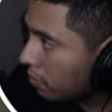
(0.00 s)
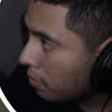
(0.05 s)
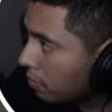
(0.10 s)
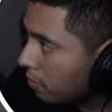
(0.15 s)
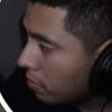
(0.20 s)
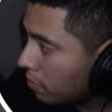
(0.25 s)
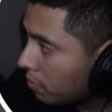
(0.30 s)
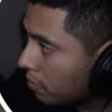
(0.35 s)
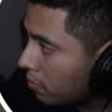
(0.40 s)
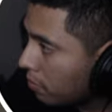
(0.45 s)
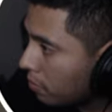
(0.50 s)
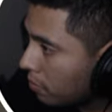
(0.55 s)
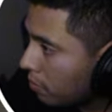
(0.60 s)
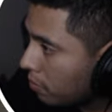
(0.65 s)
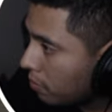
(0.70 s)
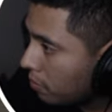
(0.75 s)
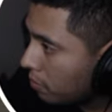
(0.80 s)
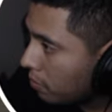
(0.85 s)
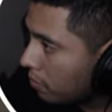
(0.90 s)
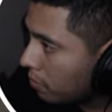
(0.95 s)

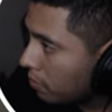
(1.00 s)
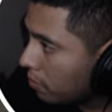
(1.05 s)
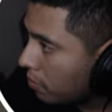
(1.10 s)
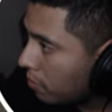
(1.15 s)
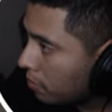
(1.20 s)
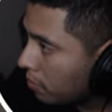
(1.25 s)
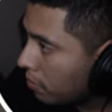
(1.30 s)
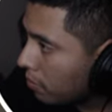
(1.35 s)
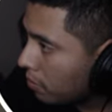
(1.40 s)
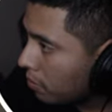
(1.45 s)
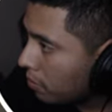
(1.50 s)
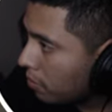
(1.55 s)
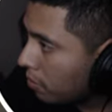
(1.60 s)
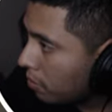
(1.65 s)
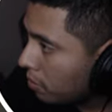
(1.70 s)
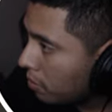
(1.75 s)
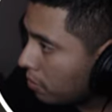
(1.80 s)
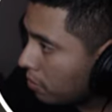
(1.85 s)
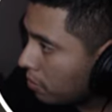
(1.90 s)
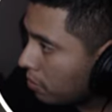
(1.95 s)

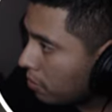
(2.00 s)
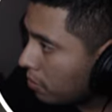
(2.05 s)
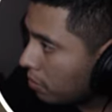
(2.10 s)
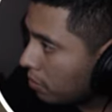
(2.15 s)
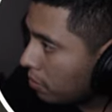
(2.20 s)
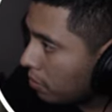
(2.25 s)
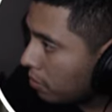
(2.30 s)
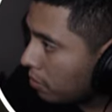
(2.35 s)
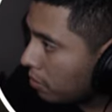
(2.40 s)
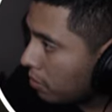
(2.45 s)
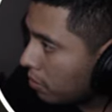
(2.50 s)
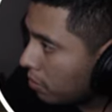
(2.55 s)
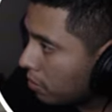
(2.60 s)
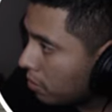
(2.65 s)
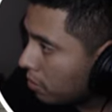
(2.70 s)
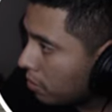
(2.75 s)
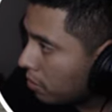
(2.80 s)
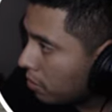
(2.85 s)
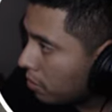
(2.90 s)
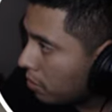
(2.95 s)

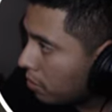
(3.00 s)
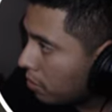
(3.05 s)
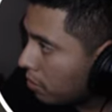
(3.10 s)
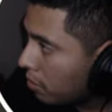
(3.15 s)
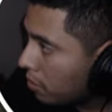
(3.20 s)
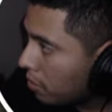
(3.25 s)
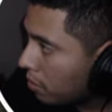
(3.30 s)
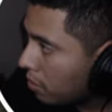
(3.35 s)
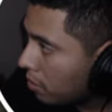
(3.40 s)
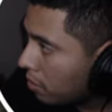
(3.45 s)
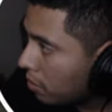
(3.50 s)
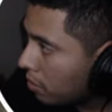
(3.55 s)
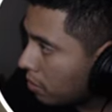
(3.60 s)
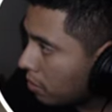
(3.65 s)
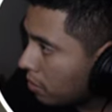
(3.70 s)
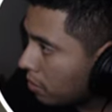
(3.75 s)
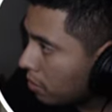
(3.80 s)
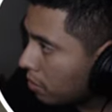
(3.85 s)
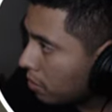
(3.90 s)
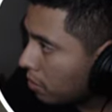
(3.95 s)

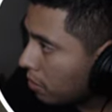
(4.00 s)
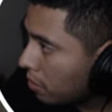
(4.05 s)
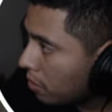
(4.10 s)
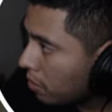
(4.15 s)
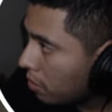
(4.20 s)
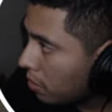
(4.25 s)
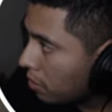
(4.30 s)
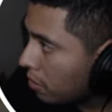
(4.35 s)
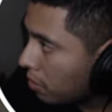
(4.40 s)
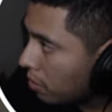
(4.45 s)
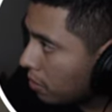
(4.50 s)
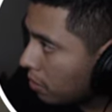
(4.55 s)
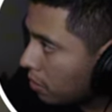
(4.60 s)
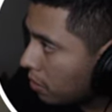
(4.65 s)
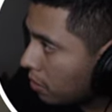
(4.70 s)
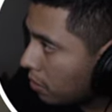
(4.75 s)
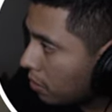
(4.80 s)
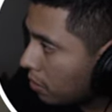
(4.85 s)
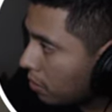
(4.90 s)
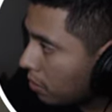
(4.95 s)

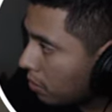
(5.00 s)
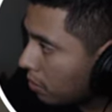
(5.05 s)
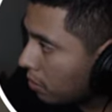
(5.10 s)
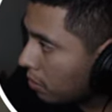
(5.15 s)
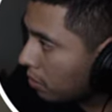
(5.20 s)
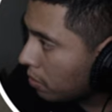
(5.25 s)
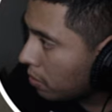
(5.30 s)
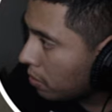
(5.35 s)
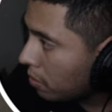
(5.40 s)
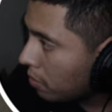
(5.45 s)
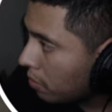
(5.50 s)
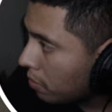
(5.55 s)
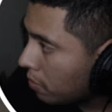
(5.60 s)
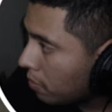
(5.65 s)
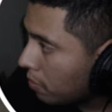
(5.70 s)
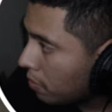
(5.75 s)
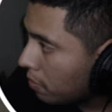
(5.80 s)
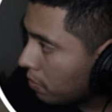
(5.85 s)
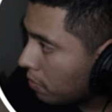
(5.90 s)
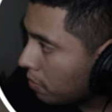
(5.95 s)

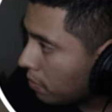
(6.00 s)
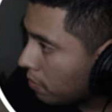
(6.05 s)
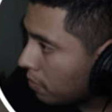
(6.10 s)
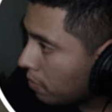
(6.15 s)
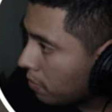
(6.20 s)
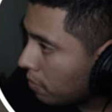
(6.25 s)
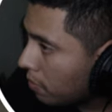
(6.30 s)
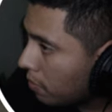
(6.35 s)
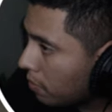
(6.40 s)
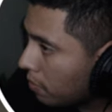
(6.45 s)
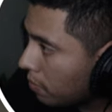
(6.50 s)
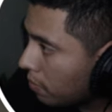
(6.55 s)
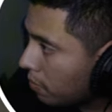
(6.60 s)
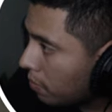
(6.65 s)
(no one is talking)